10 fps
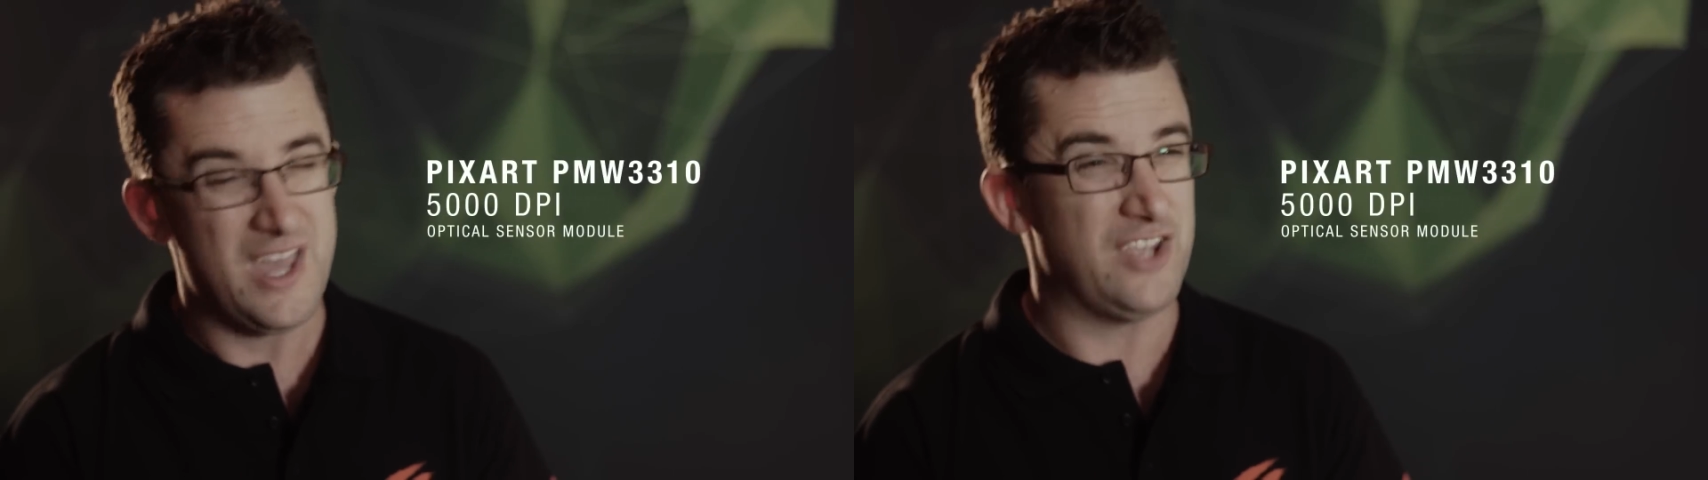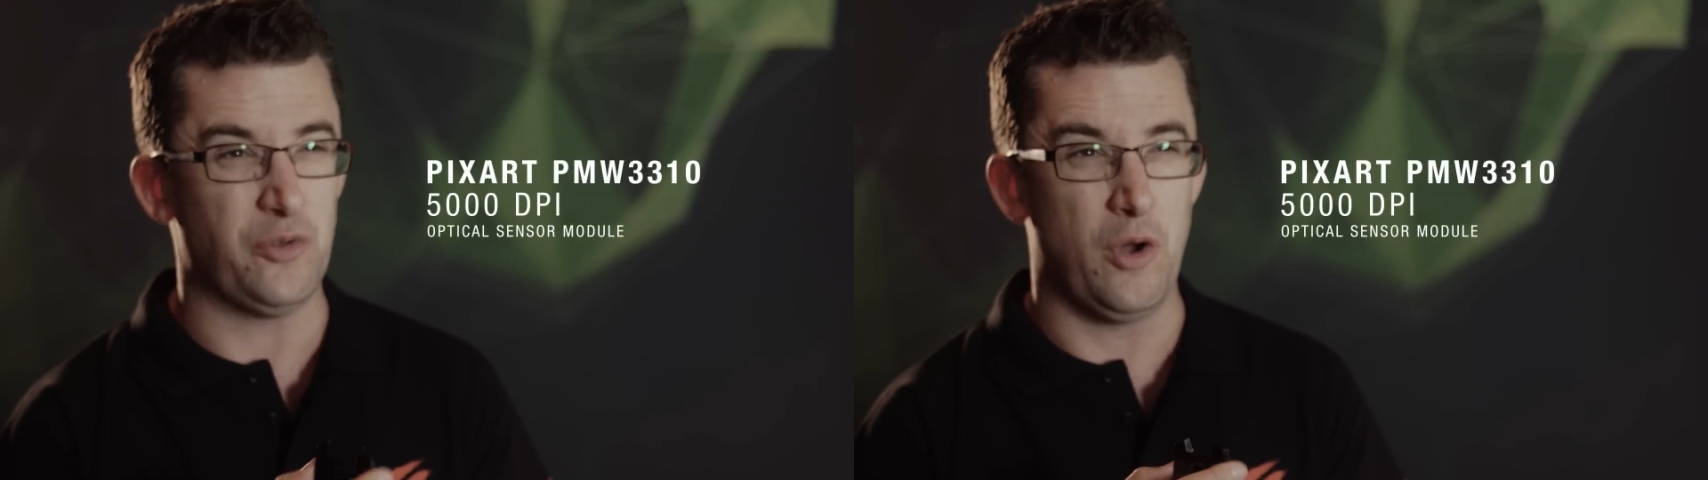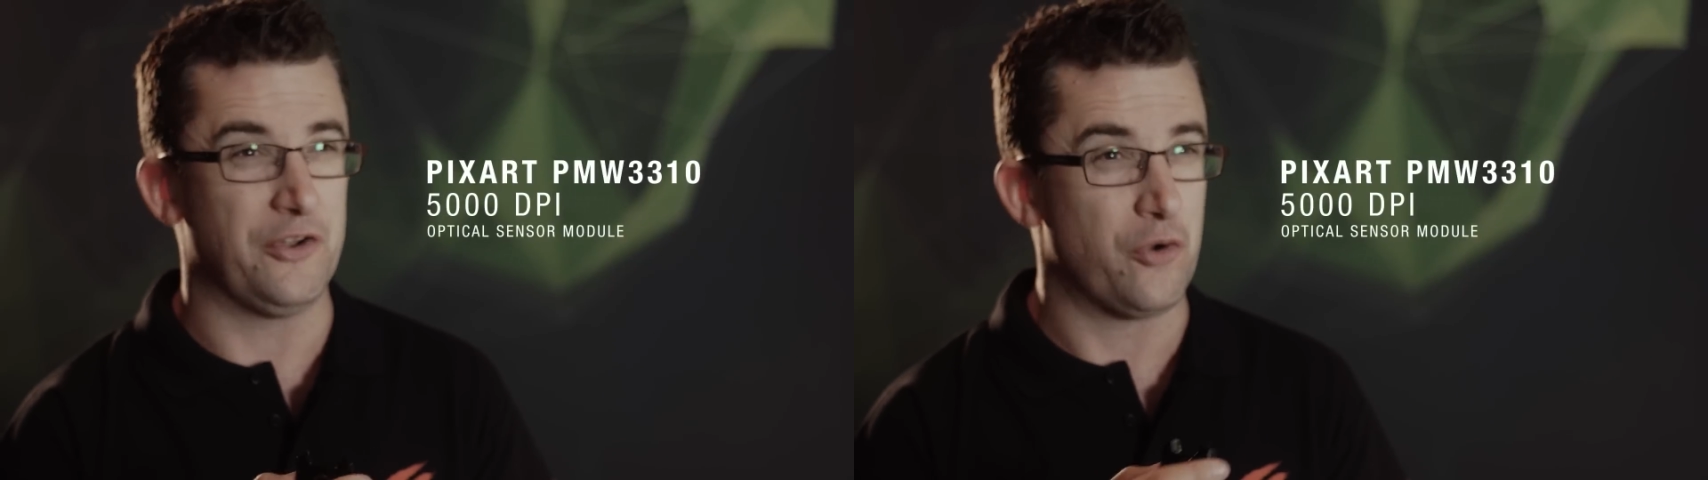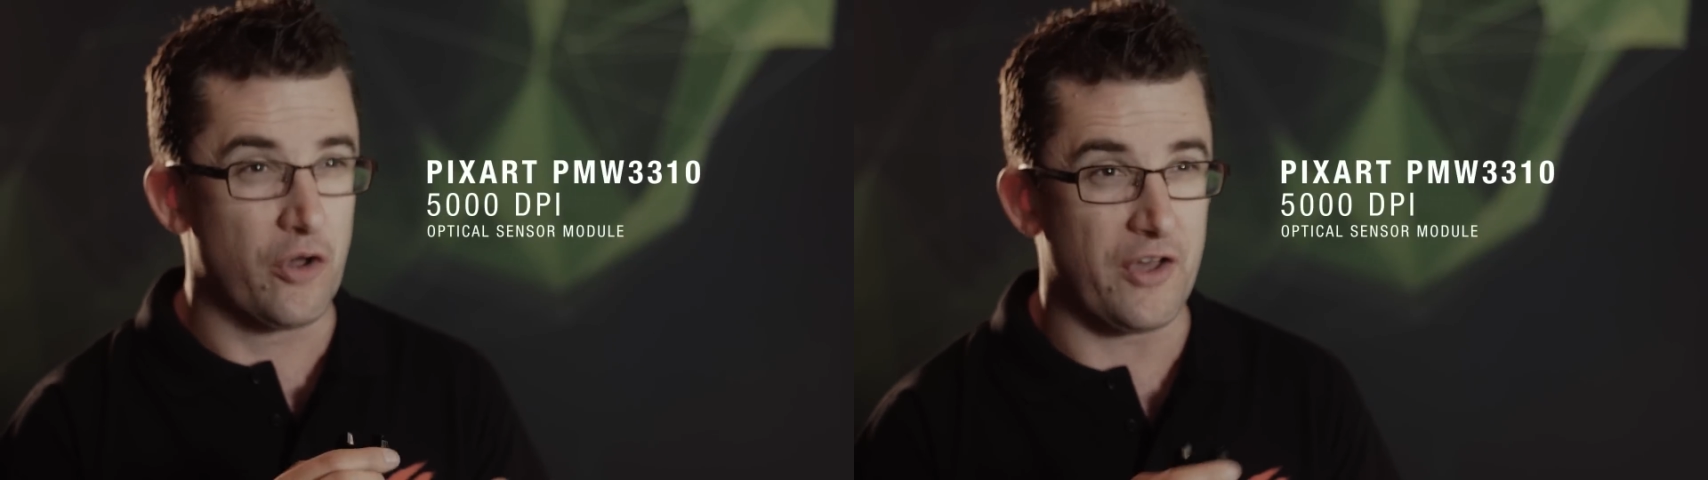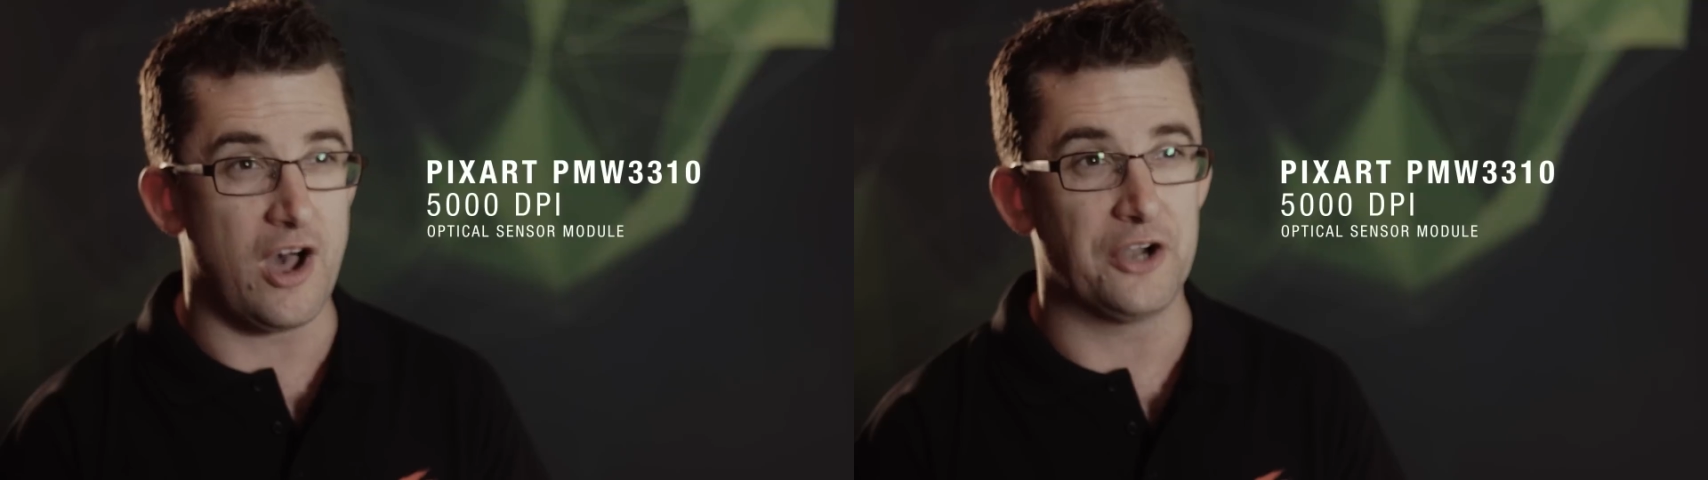It's the one that all
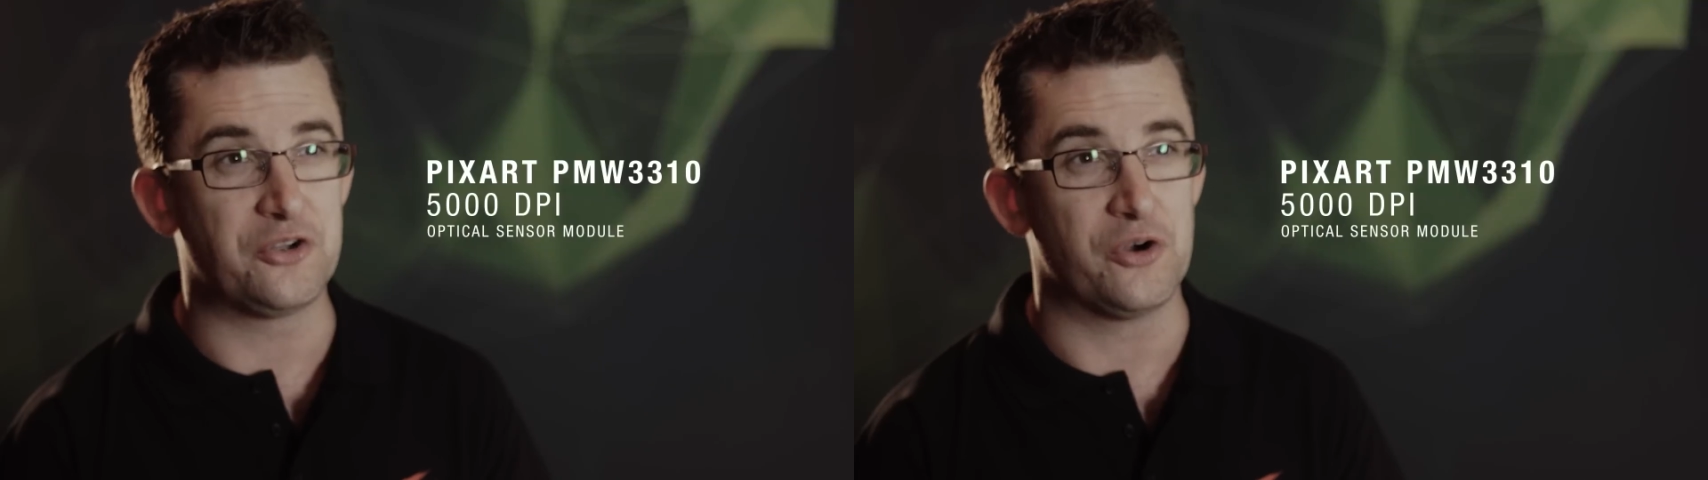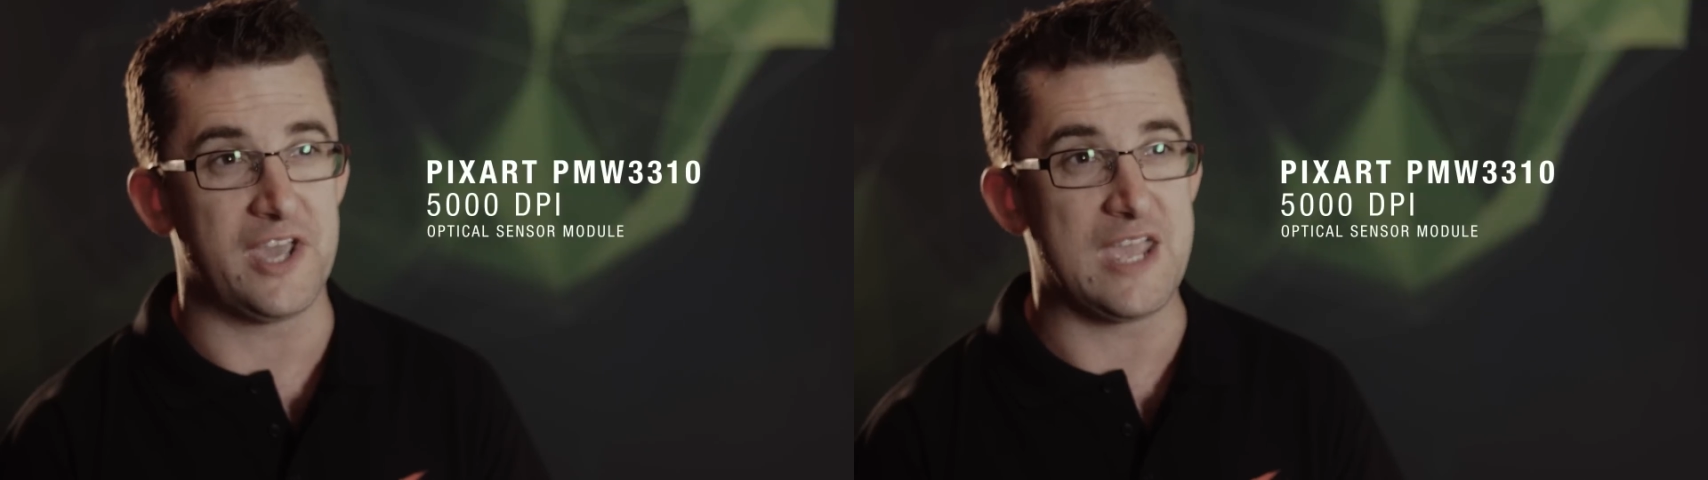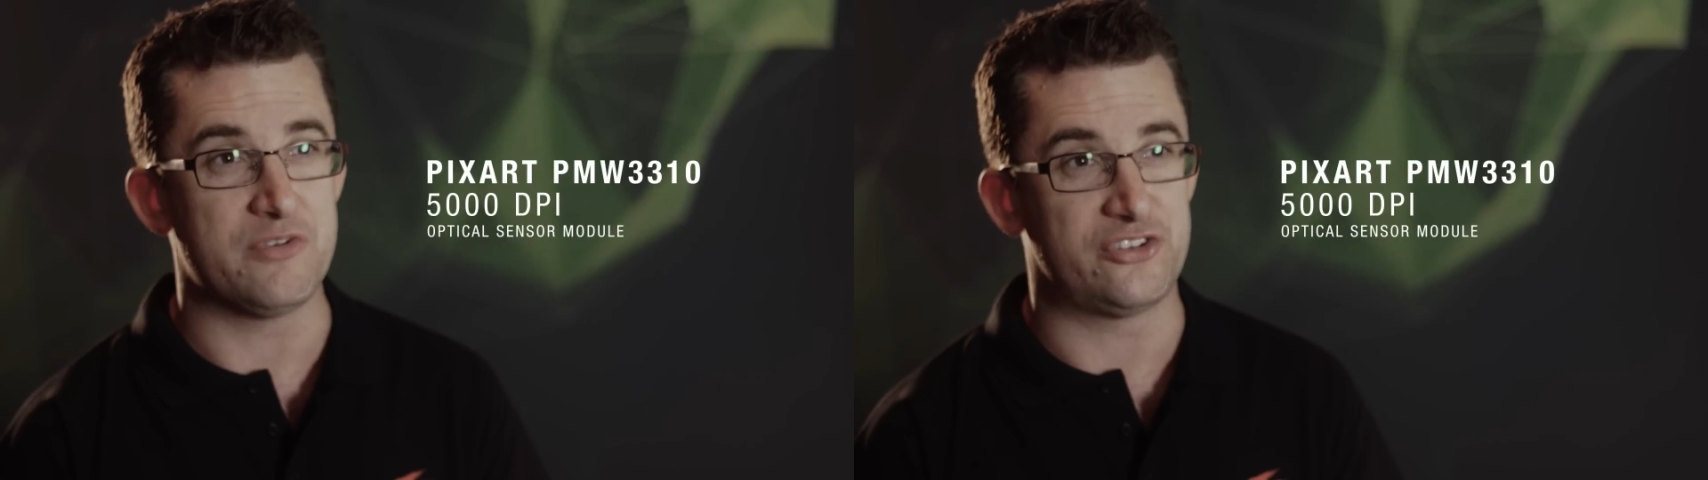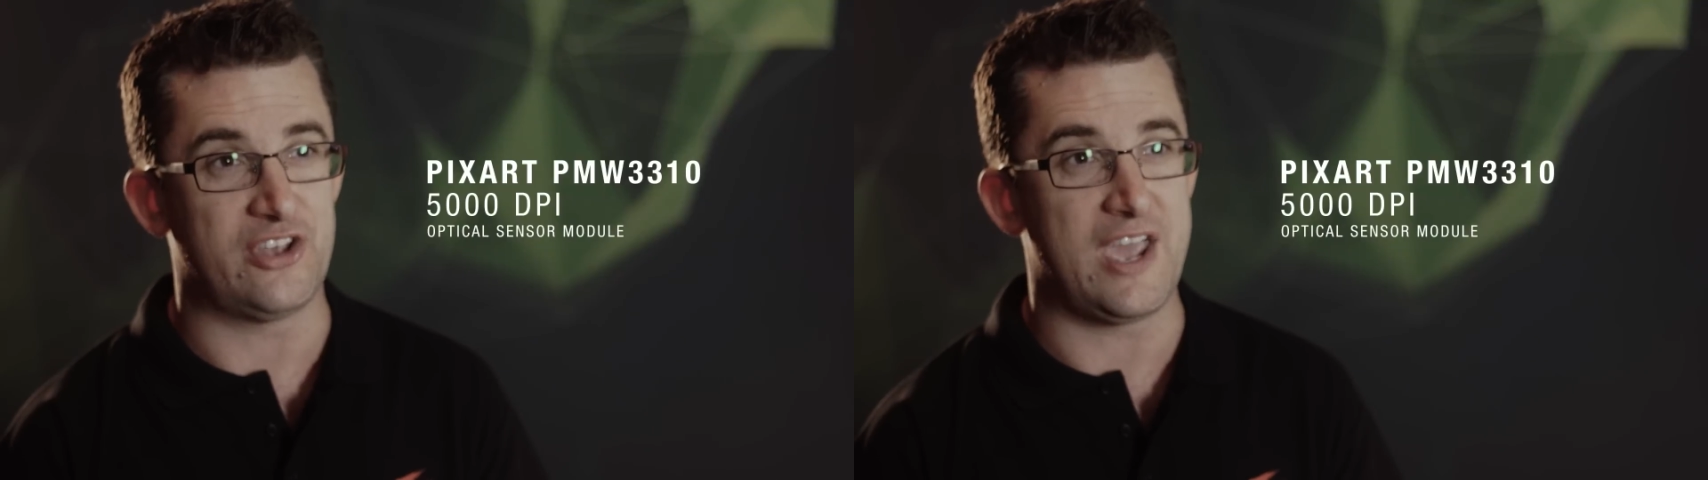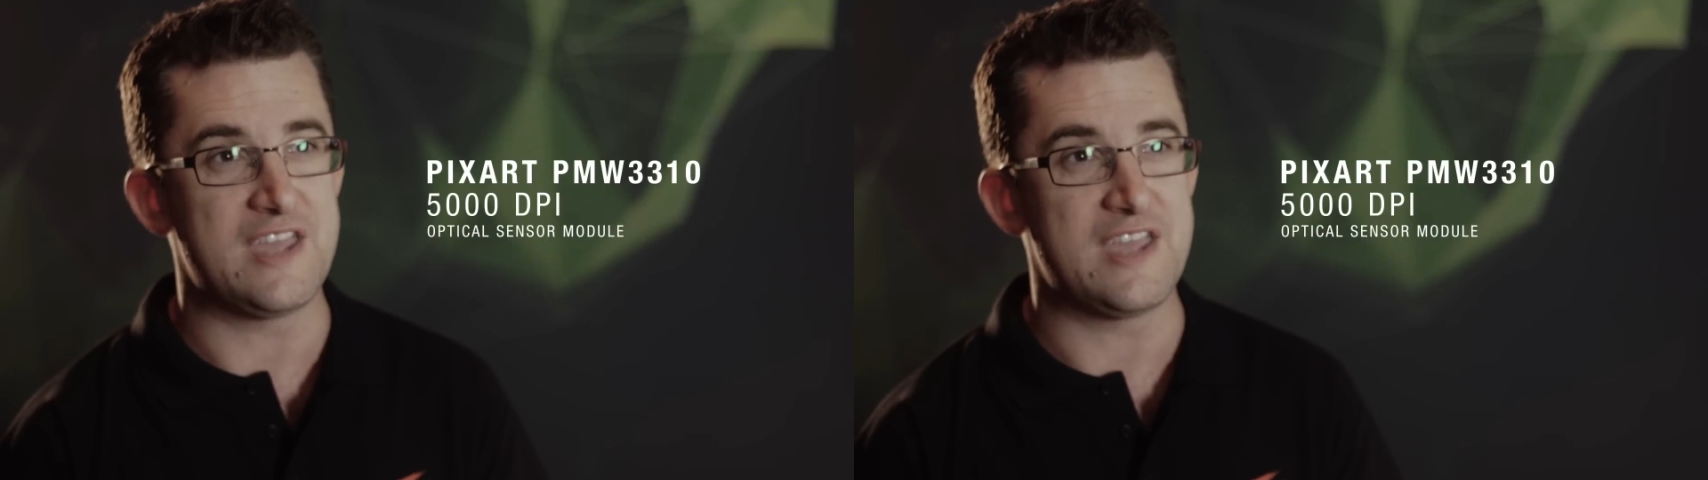the hardcore gamers say